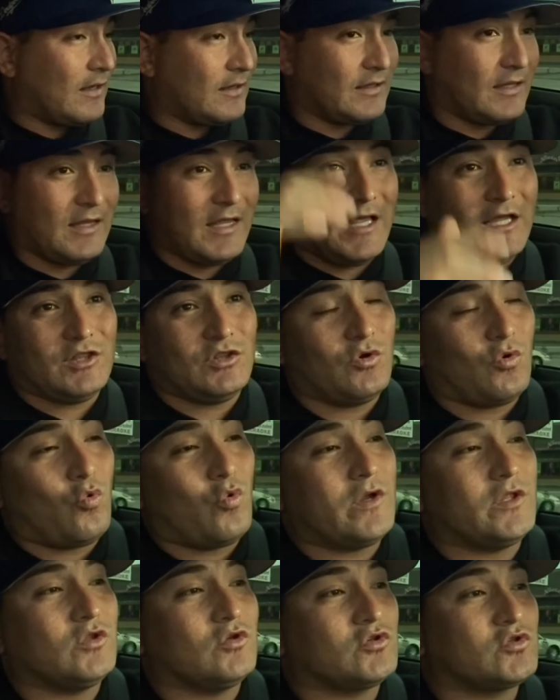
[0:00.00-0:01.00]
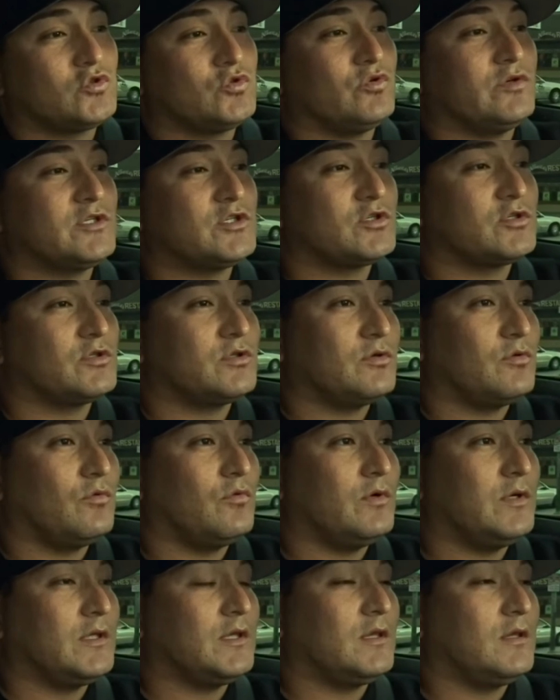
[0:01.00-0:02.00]
get the window switch
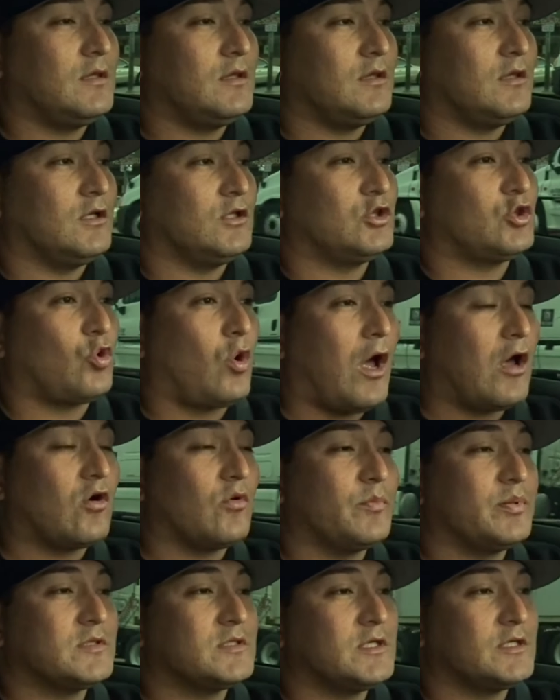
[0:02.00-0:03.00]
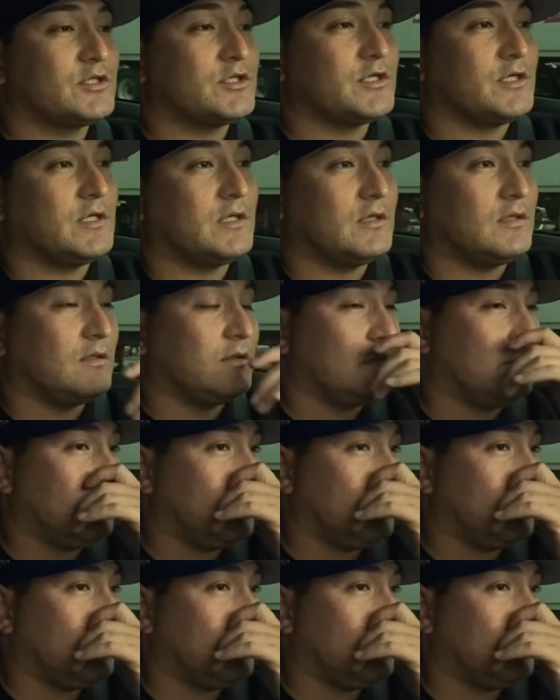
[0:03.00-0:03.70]
with the throttle position